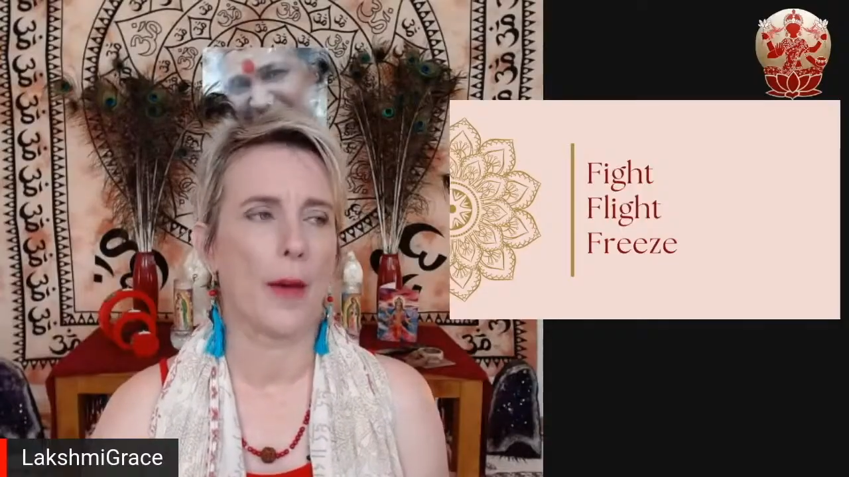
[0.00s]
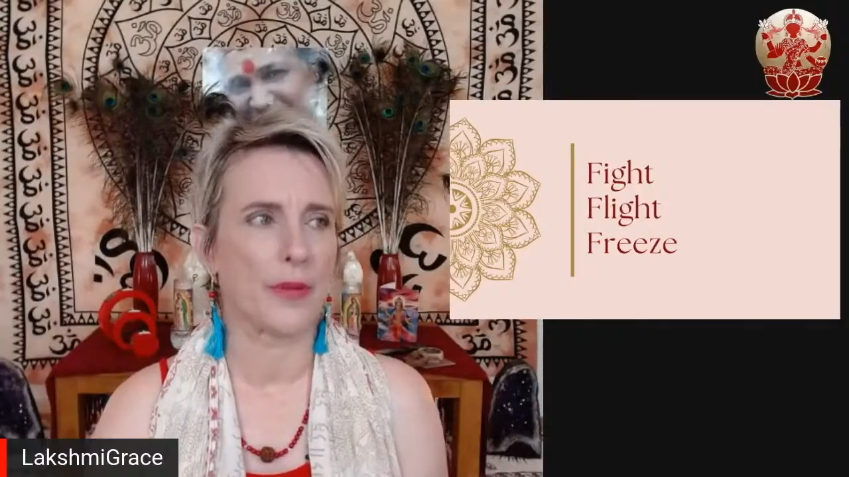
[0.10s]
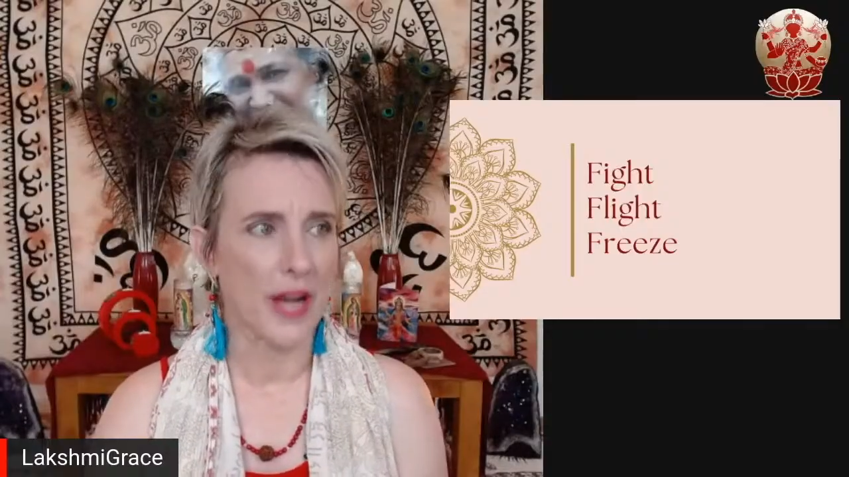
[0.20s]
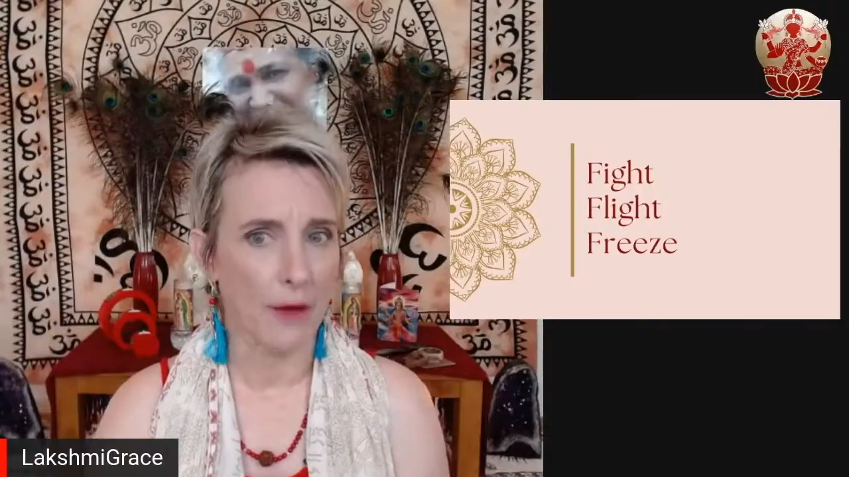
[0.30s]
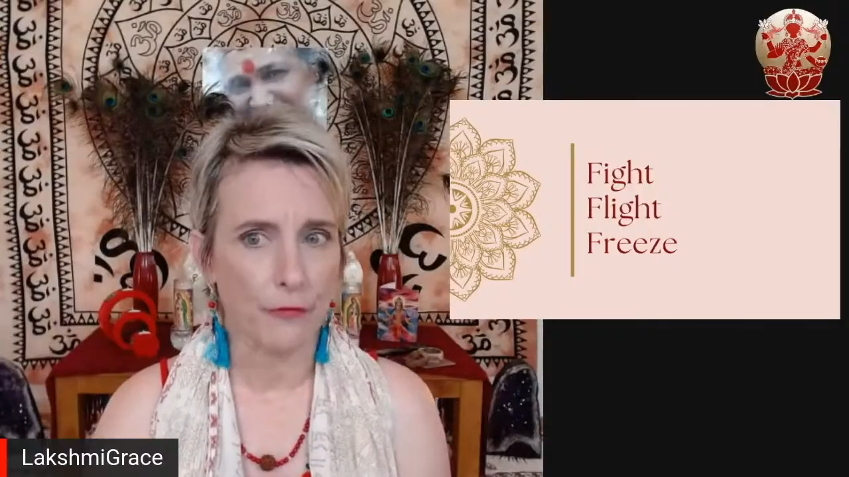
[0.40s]

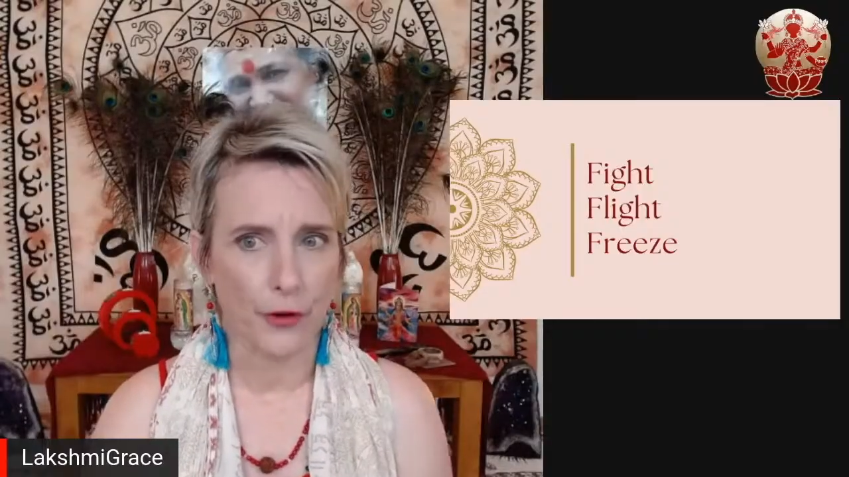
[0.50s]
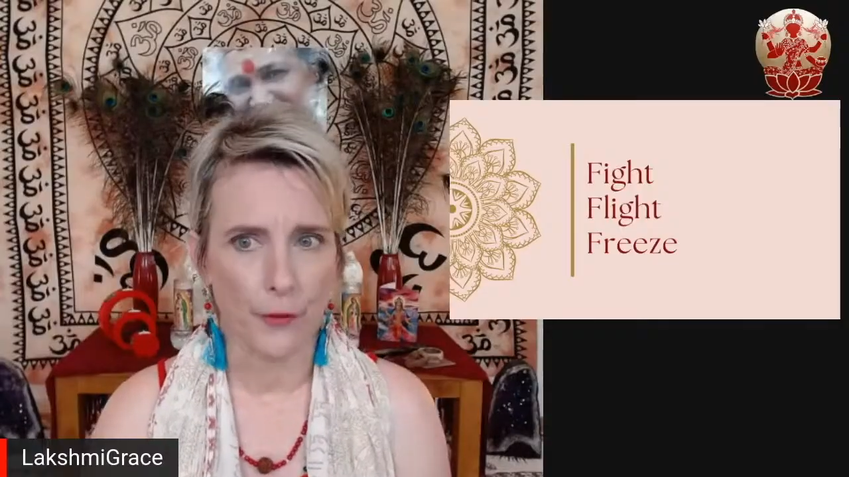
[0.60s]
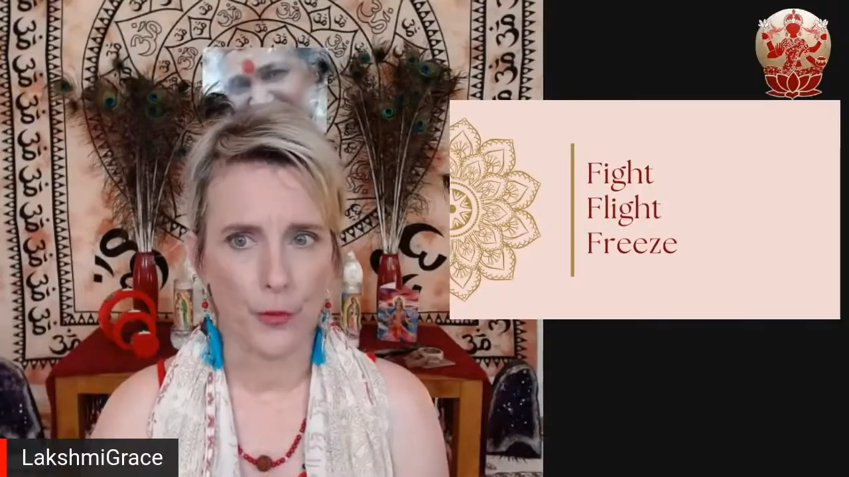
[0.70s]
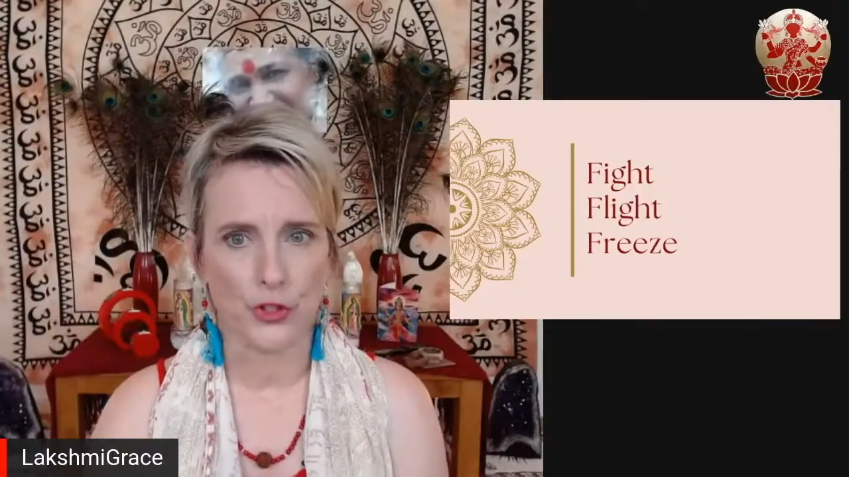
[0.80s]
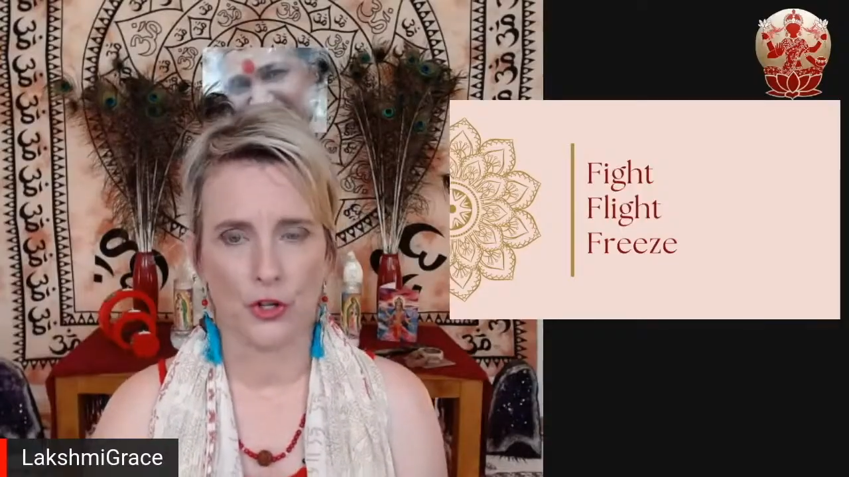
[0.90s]
epinephrine,
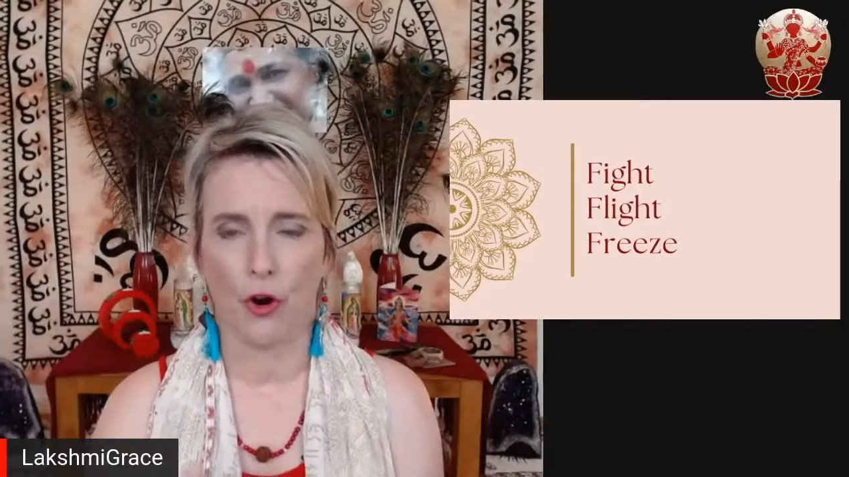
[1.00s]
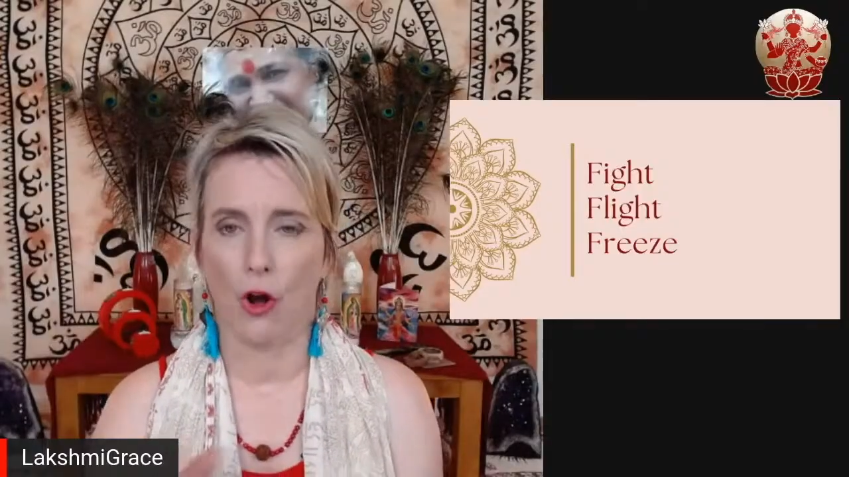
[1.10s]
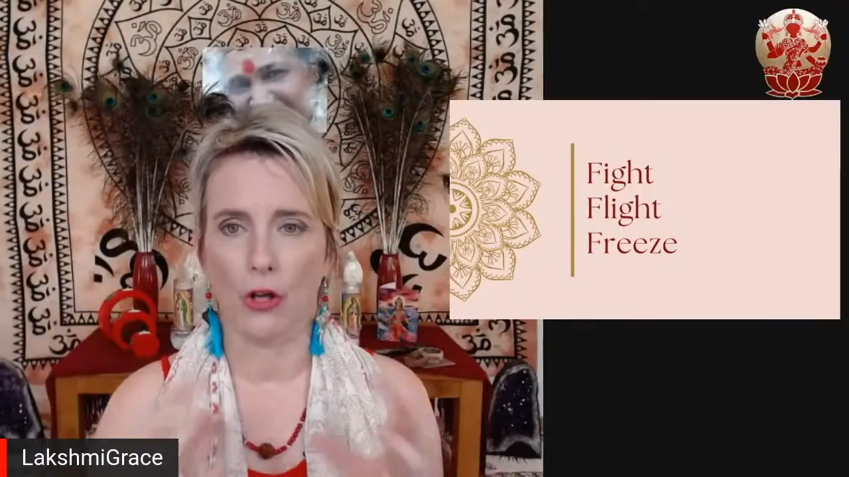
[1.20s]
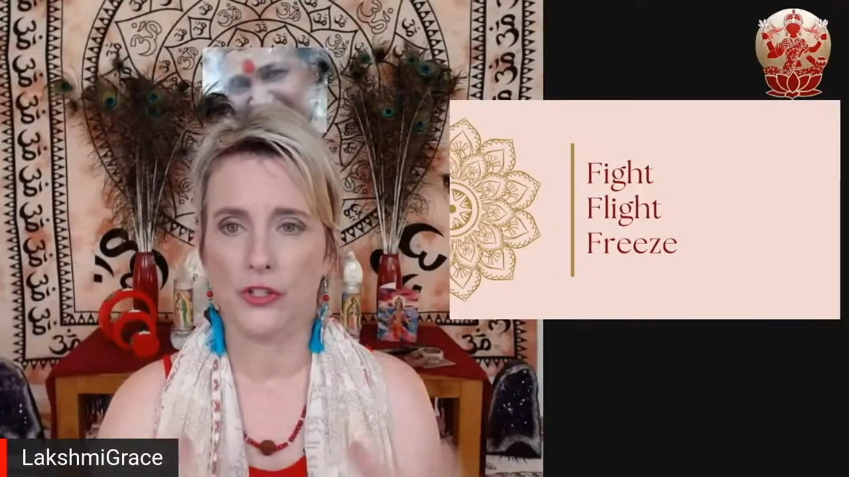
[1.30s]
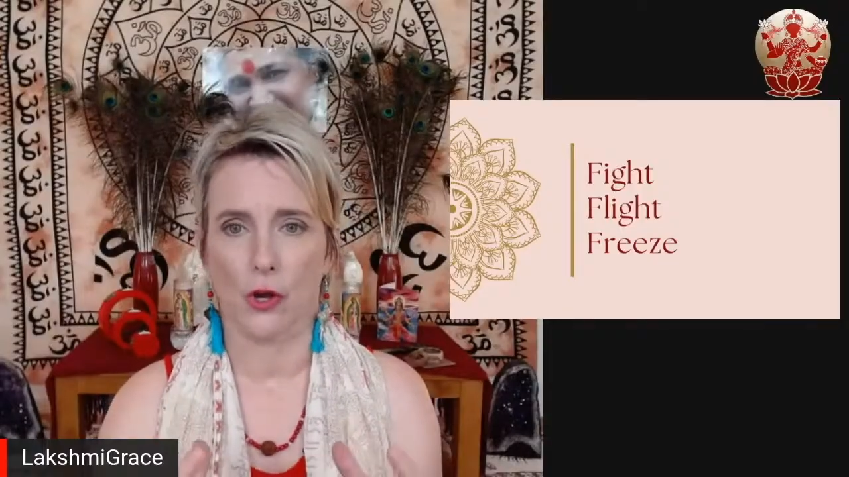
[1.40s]
which are
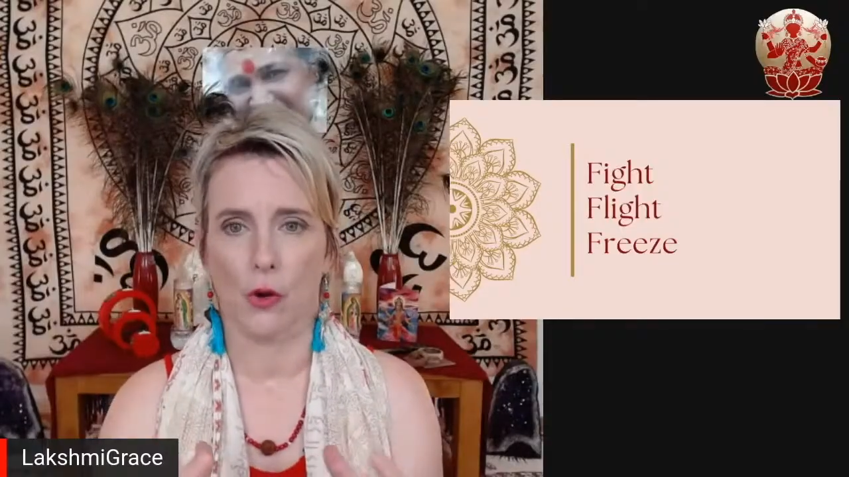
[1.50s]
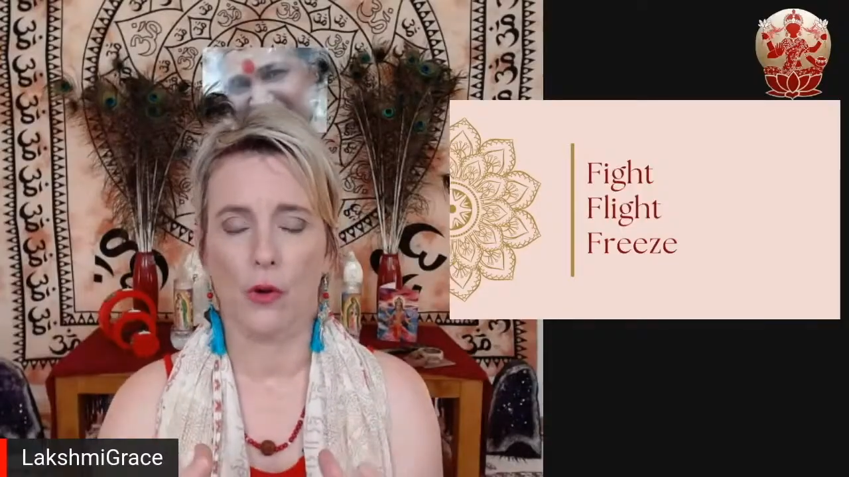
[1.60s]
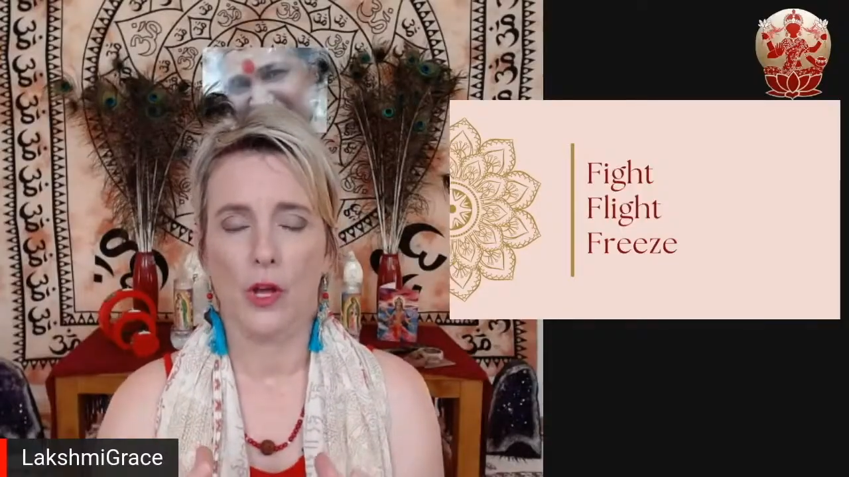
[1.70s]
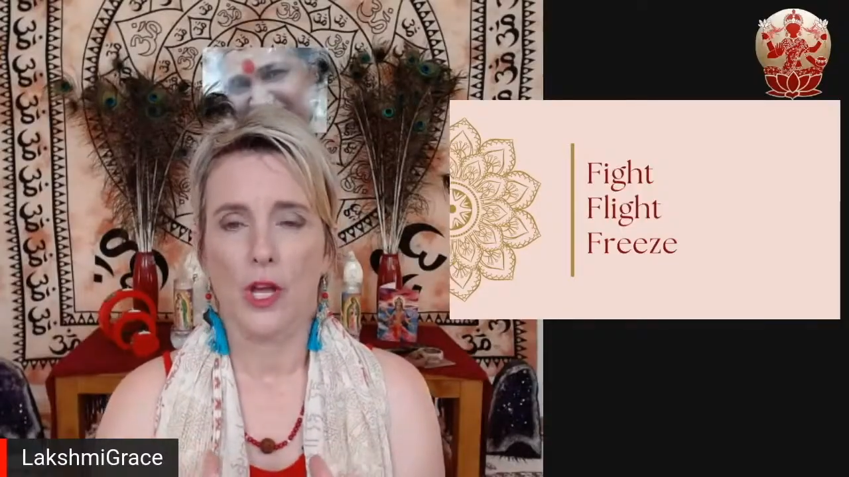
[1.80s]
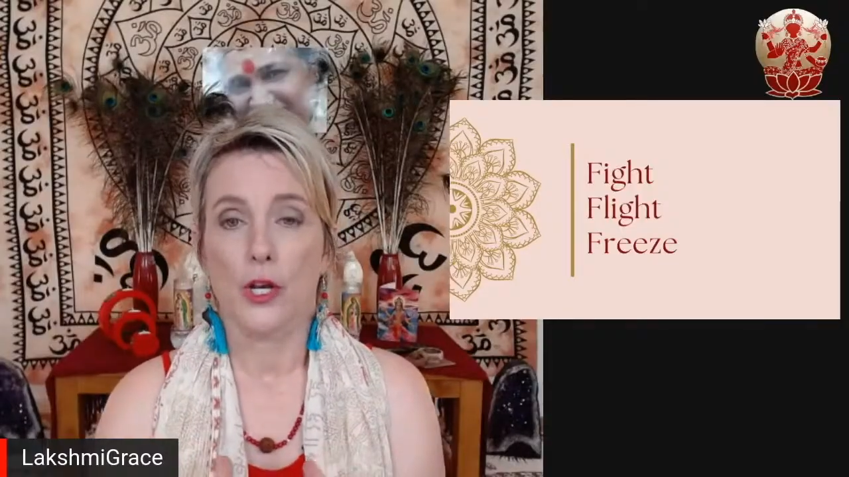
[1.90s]
also